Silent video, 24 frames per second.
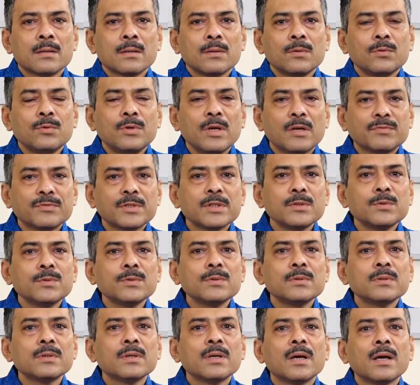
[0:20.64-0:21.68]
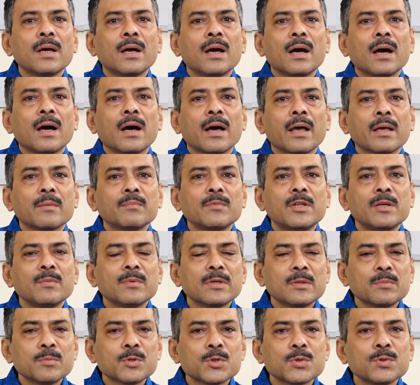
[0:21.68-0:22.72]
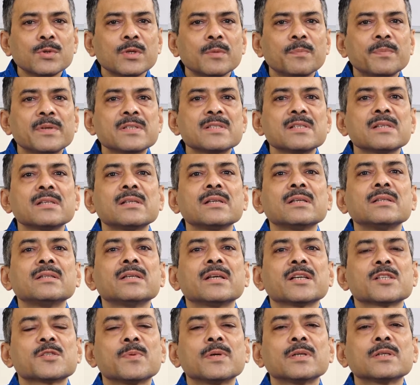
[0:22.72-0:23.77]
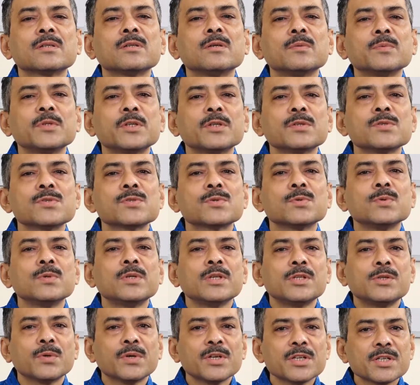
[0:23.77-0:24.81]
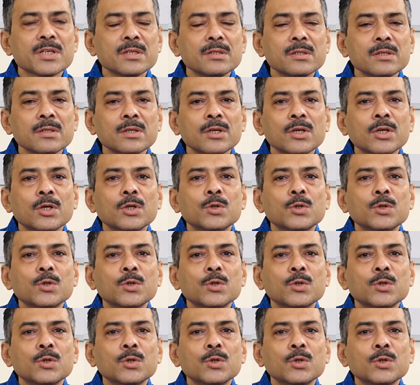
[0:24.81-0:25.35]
Good afternoon. I am Dhiman Basu representing the Expert Committee on School Education.